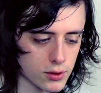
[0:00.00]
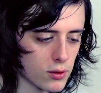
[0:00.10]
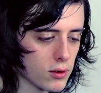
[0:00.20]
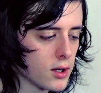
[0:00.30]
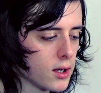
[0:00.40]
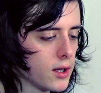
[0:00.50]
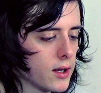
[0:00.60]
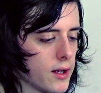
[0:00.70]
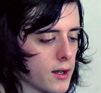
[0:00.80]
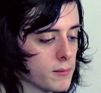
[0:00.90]
So,
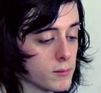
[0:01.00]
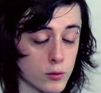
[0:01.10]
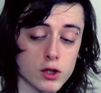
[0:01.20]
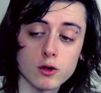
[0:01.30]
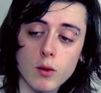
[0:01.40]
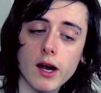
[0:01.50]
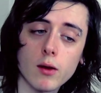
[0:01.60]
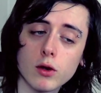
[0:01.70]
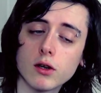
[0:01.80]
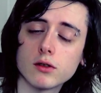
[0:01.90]
which is why I
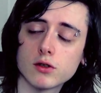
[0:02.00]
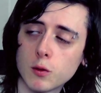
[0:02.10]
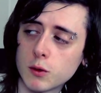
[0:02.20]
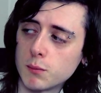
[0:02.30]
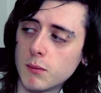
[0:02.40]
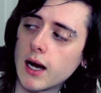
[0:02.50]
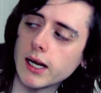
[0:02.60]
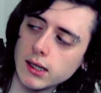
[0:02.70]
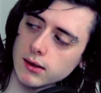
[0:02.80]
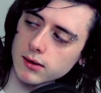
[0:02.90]
wouldn't so much
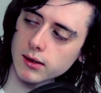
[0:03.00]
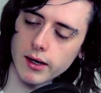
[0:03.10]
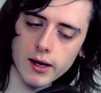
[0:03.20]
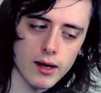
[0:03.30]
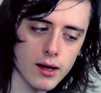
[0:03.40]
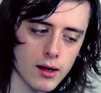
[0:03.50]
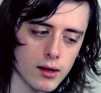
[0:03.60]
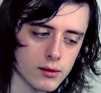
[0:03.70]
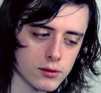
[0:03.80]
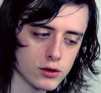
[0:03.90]
mind
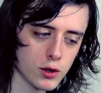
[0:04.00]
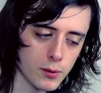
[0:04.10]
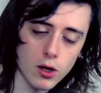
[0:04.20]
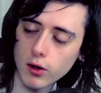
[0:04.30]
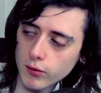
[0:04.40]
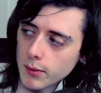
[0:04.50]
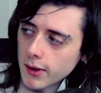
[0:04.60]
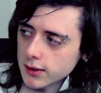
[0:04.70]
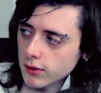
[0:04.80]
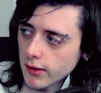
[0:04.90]
jumping on a
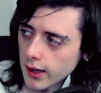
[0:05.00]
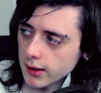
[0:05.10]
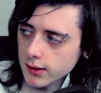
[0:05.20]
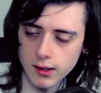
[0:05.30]
remaster of that.